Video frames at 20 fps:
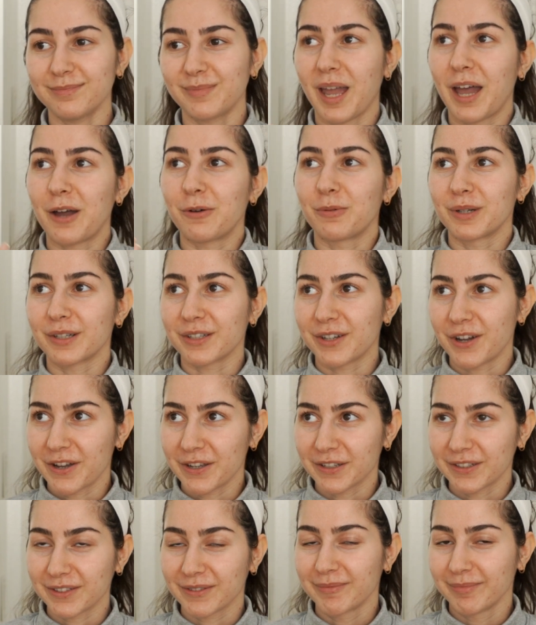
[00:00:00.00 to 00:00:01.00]
at what
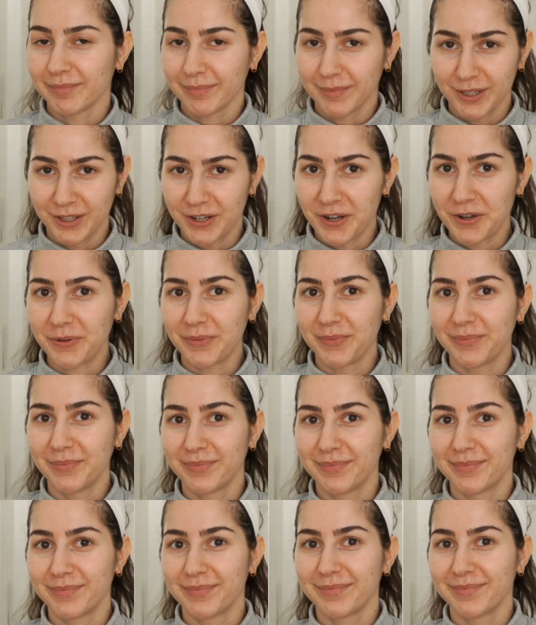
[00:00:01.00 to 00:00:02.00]
cost, you know?
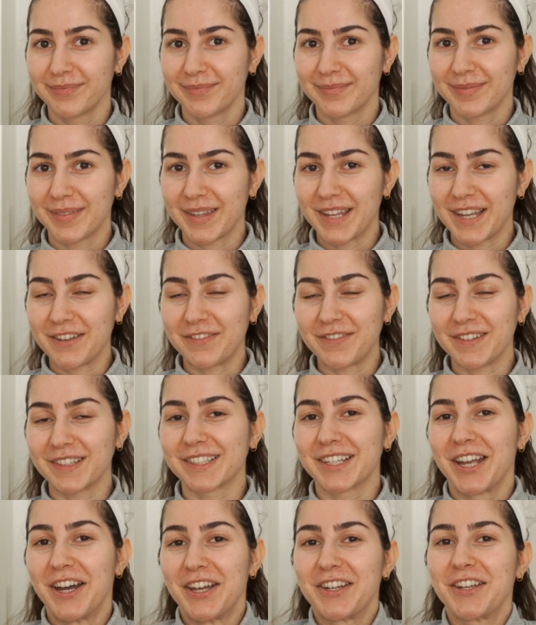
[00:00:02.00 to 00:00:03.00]
If
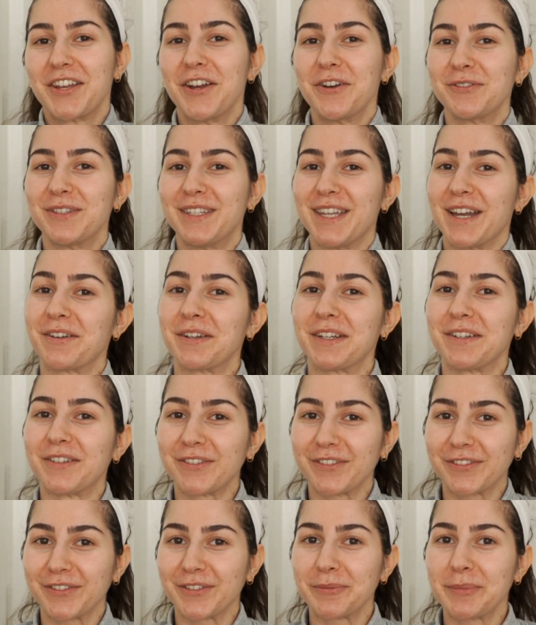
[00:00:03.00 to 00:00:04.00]
it's gonna go
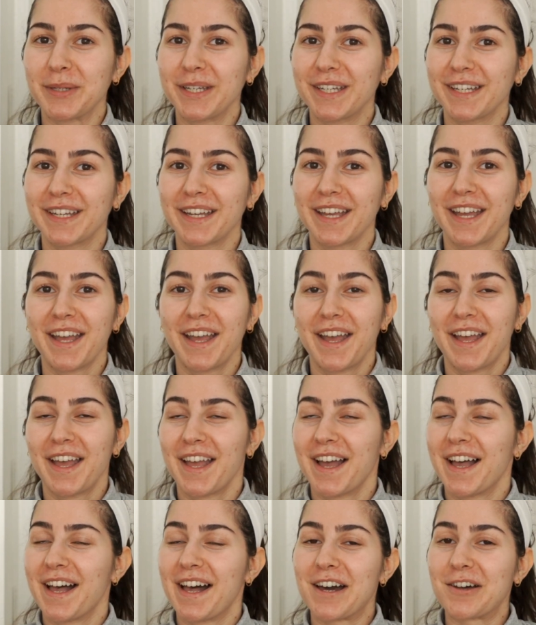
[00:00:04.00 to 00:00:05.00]
downhill for me,
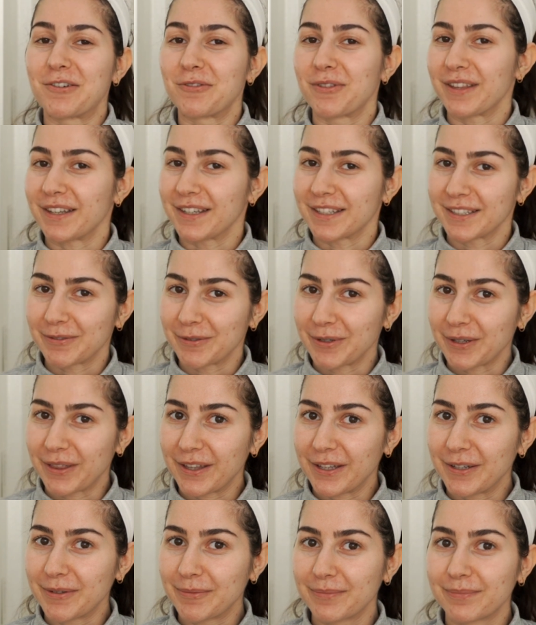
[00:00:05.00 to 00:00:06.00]
I don't think it's
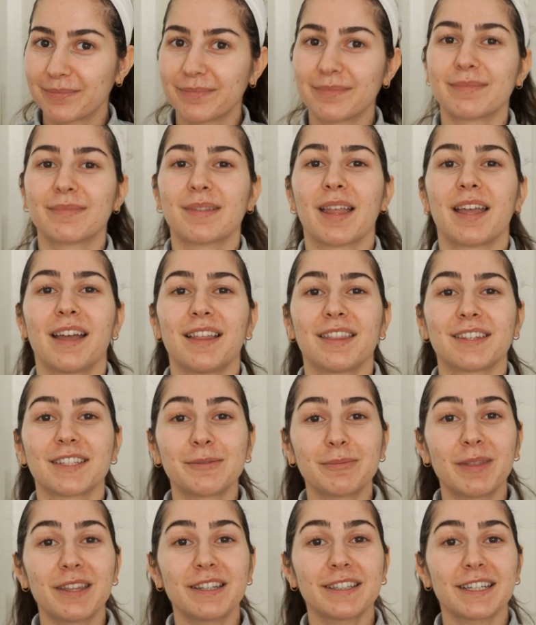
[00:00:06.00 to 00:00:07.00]
worth it.
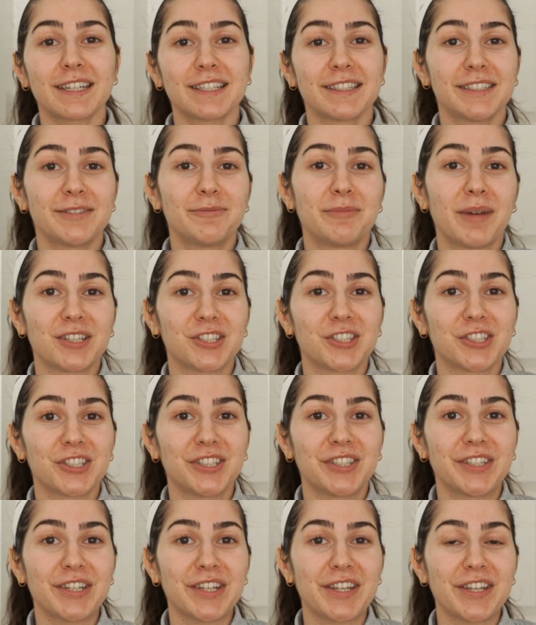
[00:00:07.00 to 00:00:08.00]
Something that I did
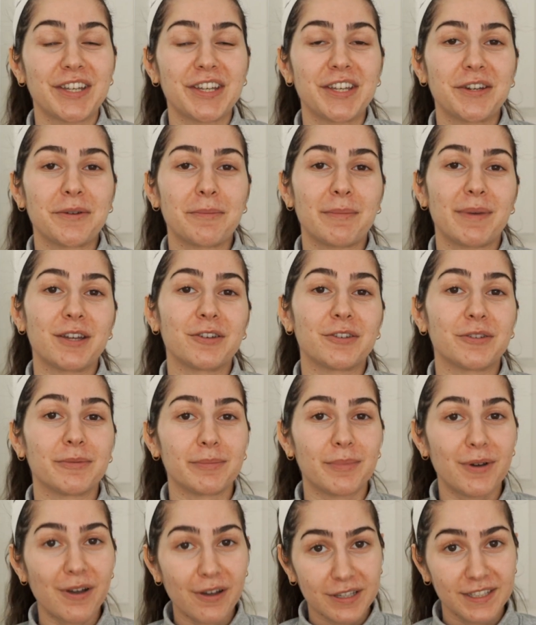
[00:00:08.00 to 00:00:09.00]
mention in my
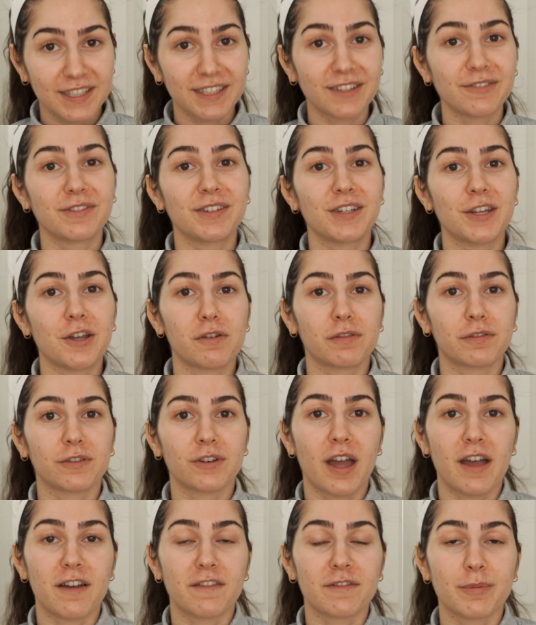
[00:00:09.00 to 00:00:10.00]
unboxing video
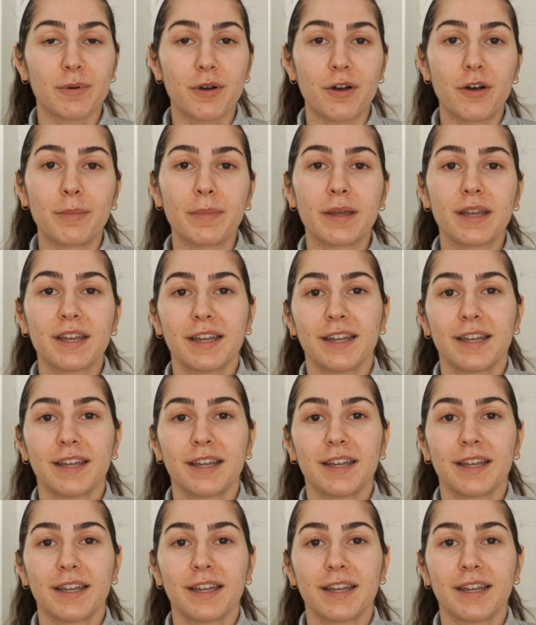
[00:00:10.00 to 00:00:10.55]
for F-Balm